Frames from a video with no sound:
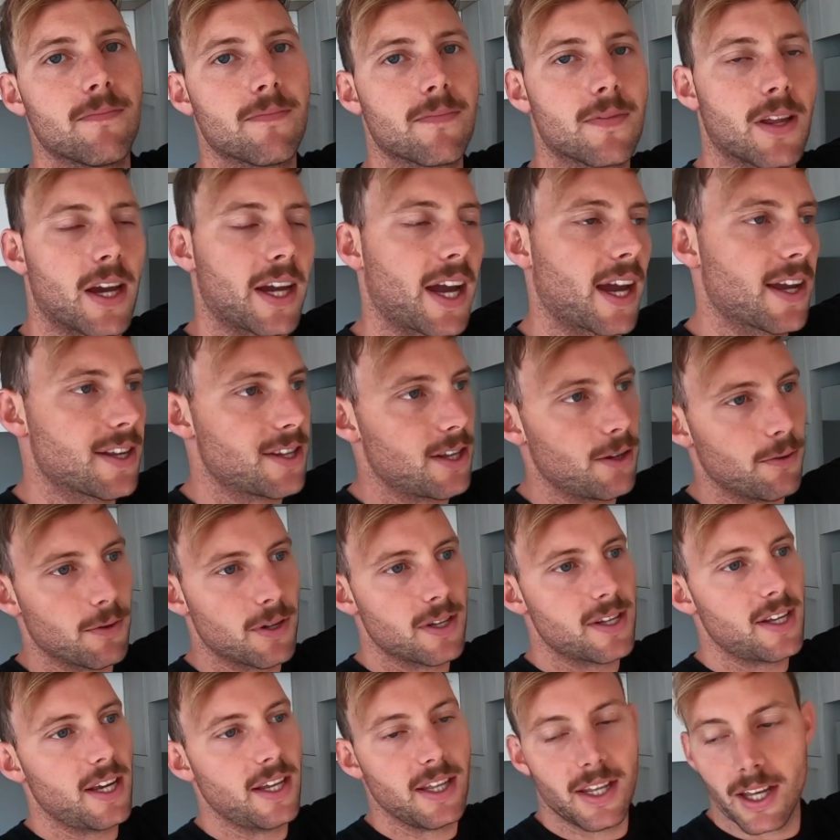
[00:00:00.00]
Okay, so you would have
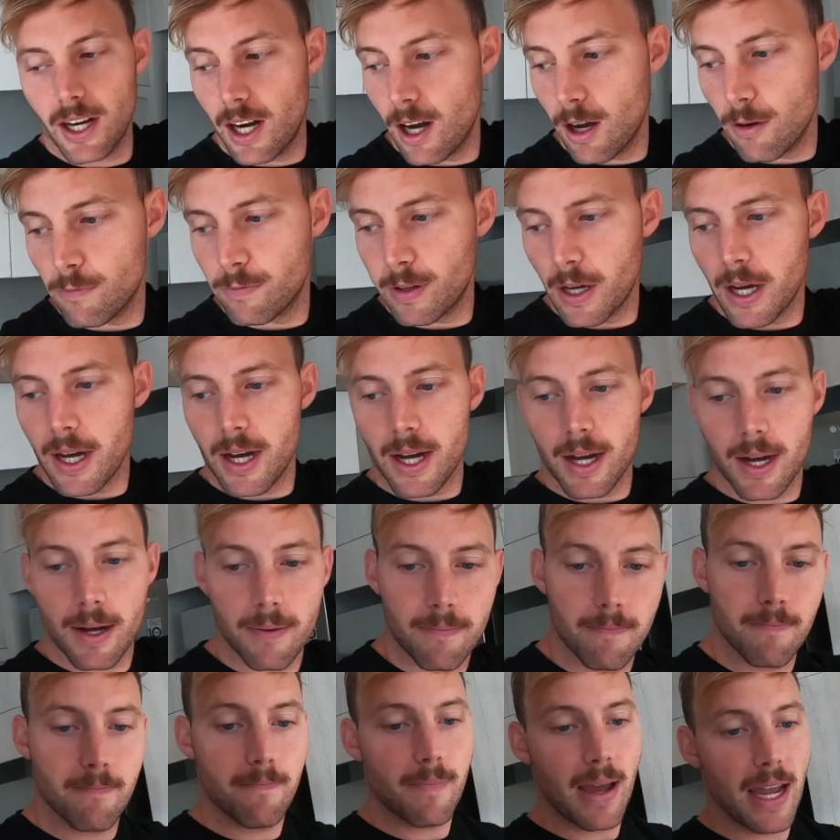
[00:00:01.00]
seen that I've
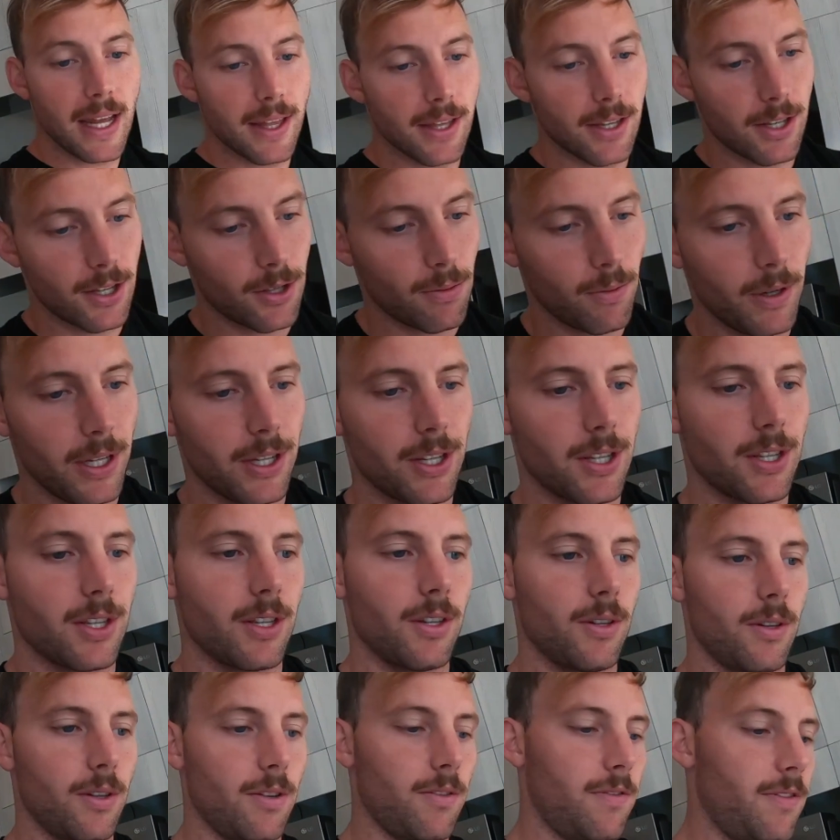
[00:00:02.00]
made the switch
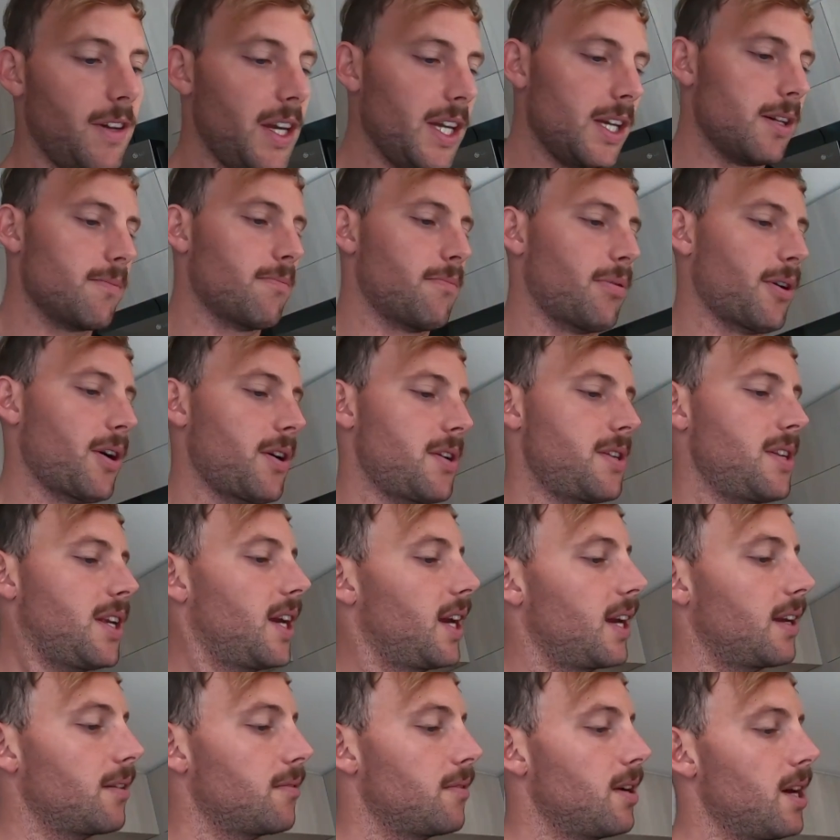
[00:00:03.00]
to vegan
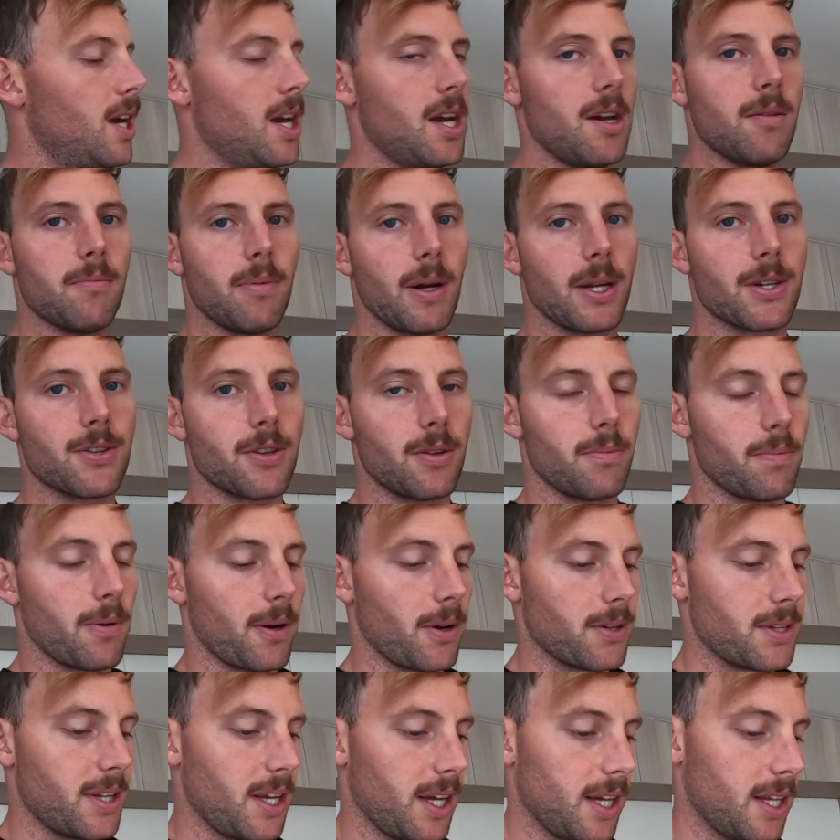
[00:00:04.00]
protein by True
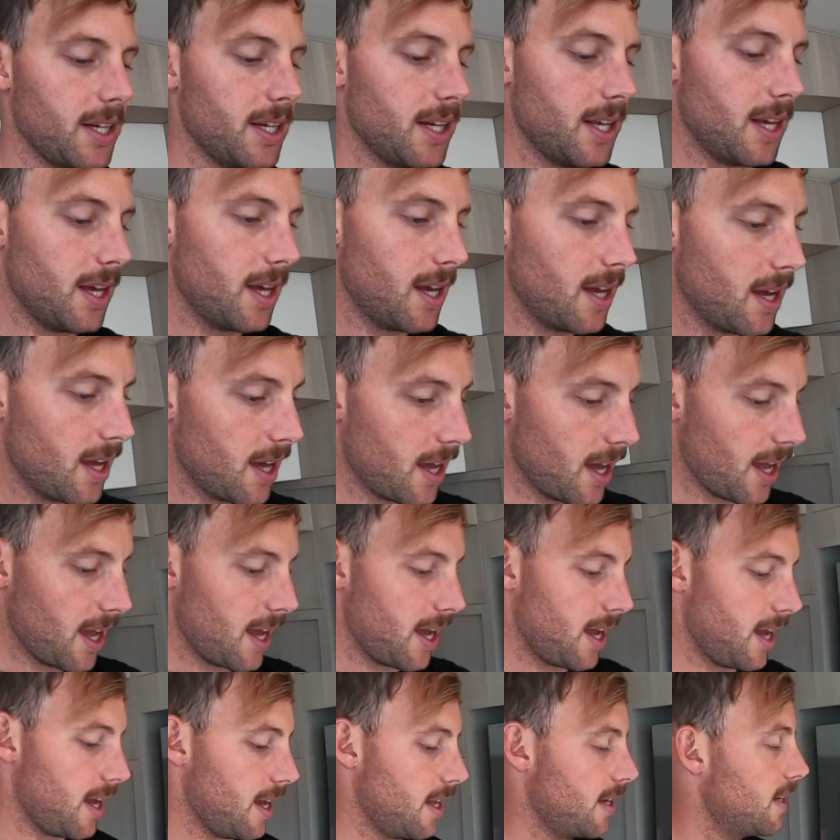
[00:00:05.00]
Protein,
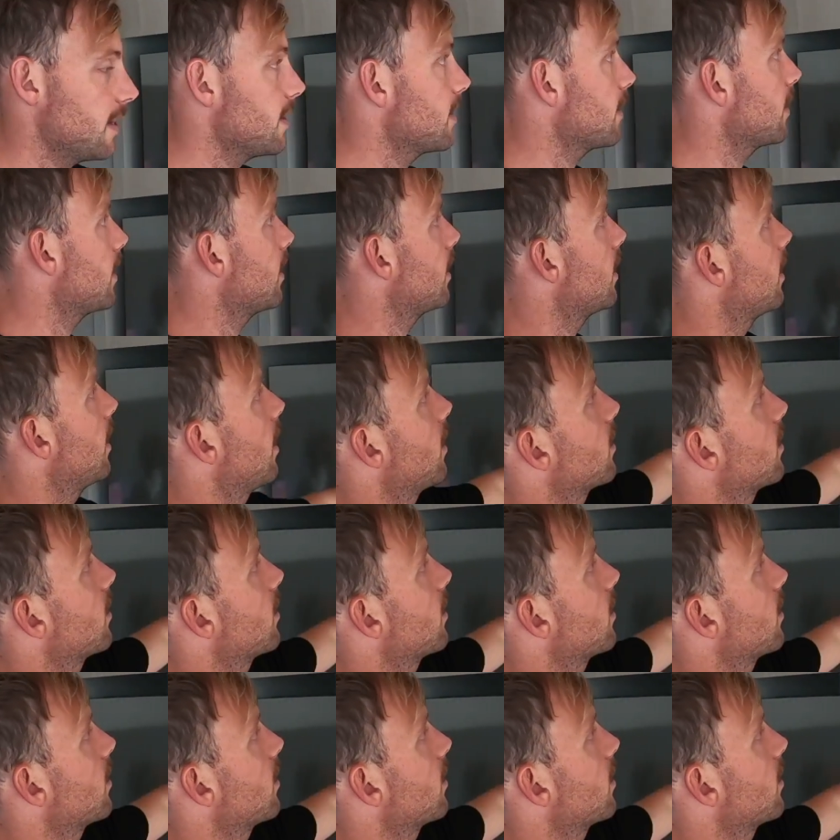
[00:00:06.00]
and I'll